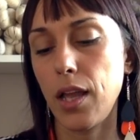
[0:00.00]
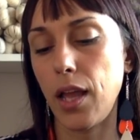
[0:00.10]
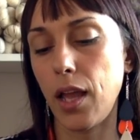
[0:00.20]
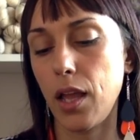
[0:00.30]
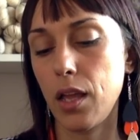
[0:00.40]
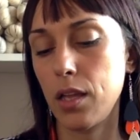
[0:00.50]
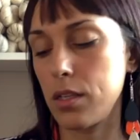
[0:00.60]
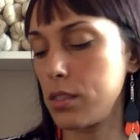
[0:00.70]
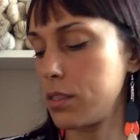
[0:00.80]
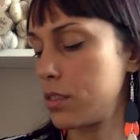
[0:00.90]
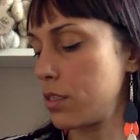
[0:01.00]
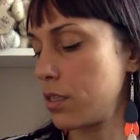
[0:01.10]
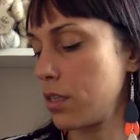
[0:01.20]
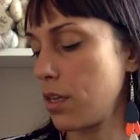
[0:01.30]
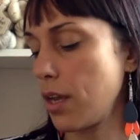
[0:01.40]
and
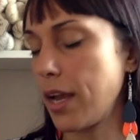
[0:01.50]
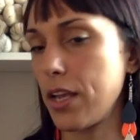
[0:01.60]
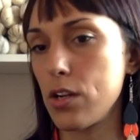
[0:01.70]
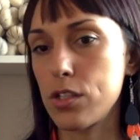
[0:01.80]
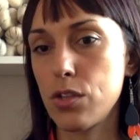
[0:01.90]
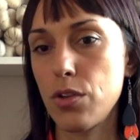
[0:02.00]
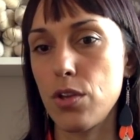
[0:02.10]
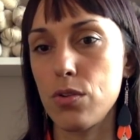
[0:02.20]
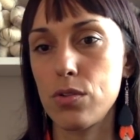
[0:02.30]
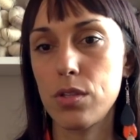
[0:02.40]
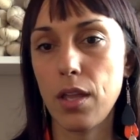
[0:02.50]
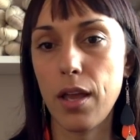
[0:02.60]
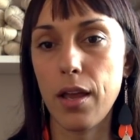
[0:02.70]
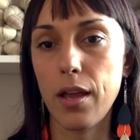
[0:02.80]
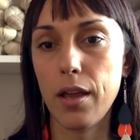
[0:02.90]
I also used
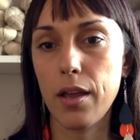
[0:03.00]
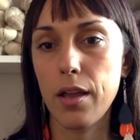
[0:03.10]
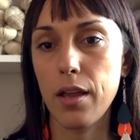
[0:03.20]
a